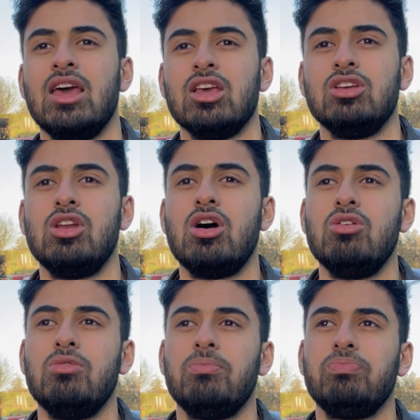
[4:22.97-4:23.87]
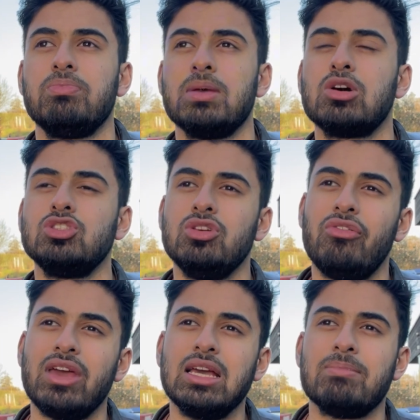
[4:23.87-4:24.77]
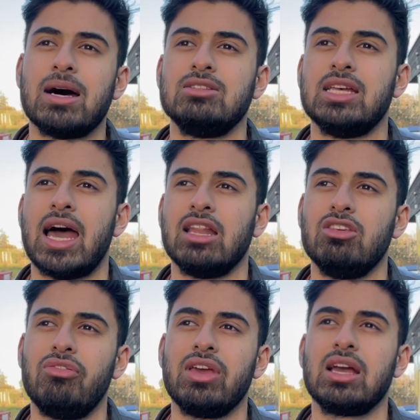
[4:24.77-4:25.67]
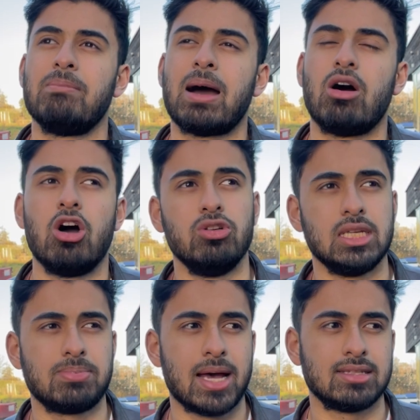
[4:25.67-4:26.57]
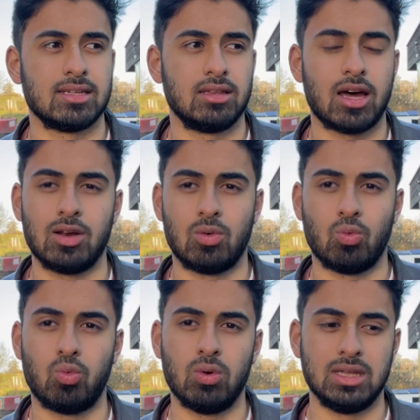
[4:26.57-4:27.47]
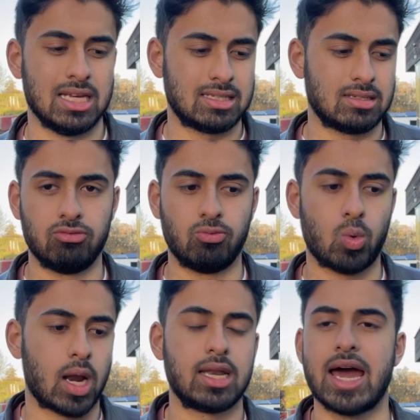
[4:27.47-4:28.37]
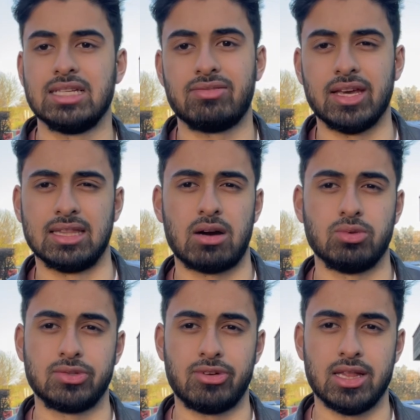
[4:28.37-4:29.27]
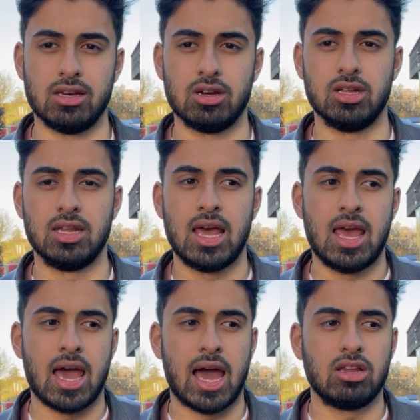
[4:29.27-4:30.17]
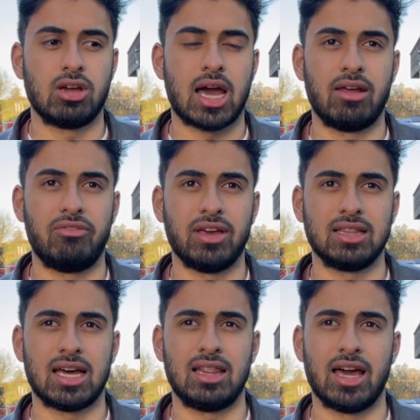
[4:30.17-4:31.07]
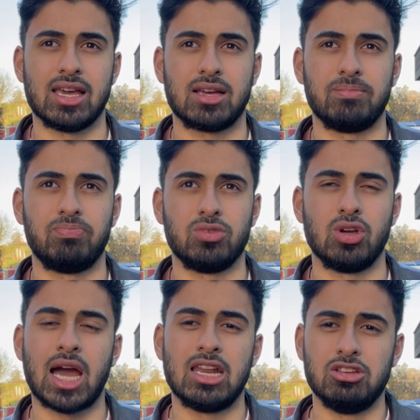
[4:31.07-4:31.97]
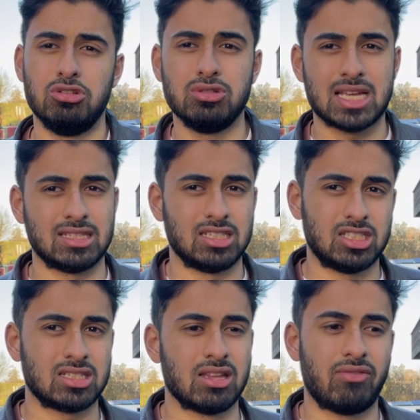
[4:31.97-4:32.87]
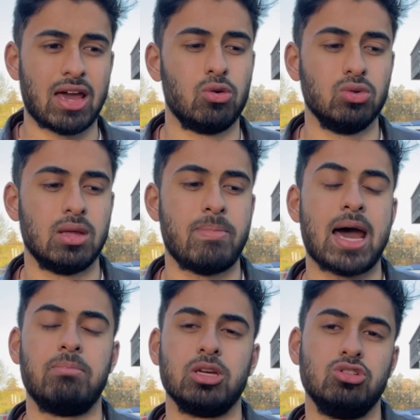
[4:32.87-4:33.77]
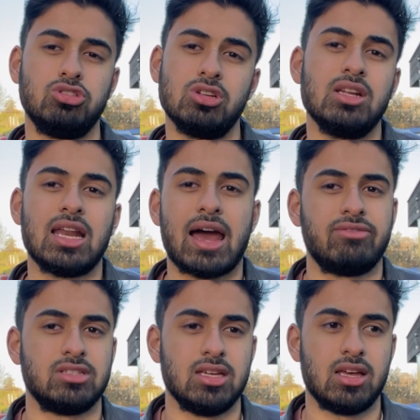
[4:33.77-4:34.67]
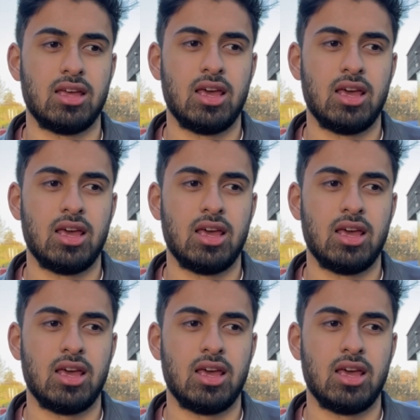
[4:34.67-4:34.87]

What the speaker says: you know, because you think about it and you think about, oh, this person done this one nice thing that was really good, and you kind of think that, like, you kind of use that to justify all the bad, but you shouldn't have to